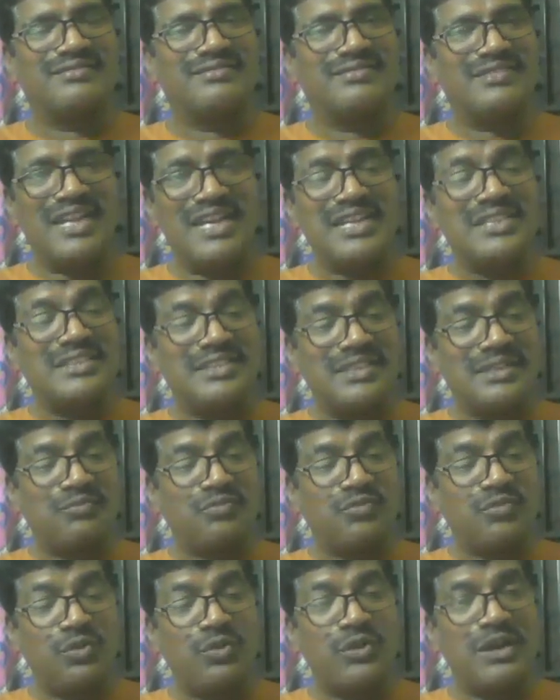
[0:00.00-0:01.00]
That's the
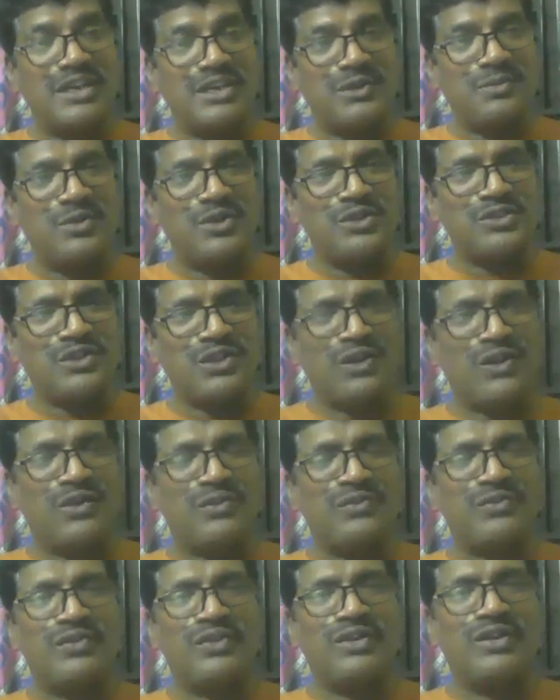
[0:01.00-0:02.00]
four piece
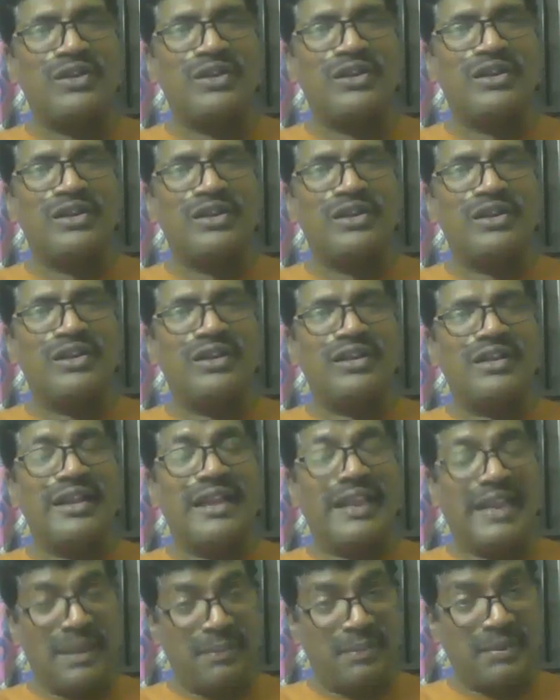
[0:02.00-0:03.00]
of
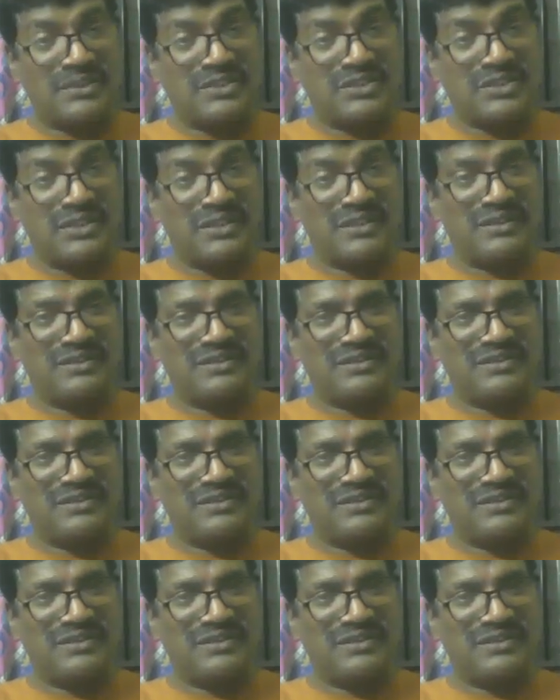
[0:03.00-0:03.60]
an epistle.